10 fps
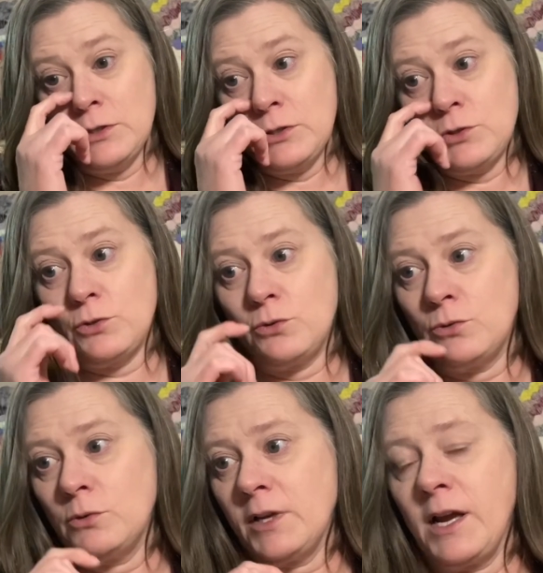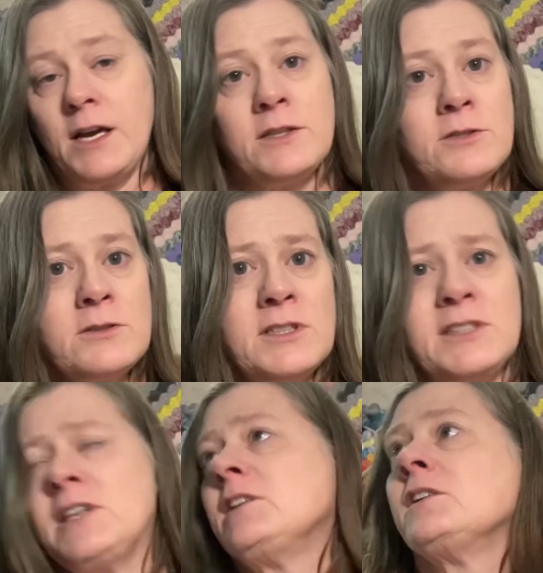So yeah, I had to do the
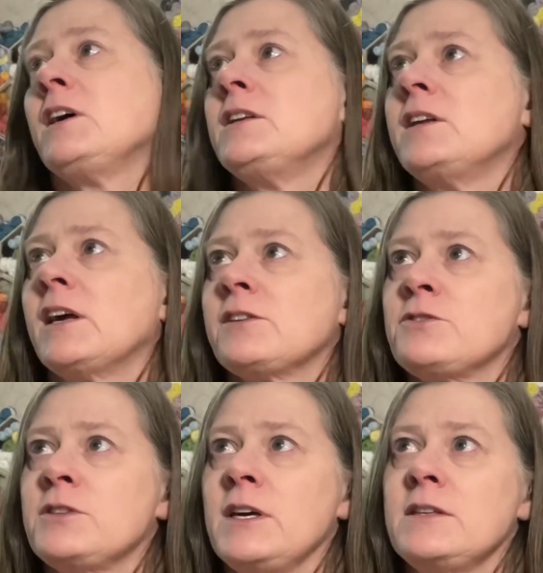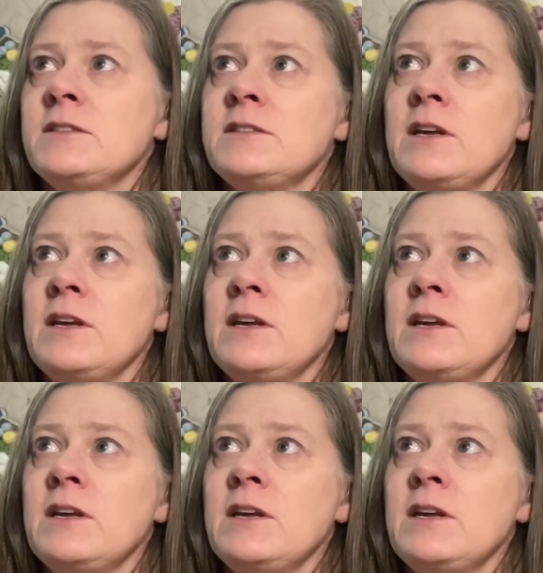desensitizing exercises.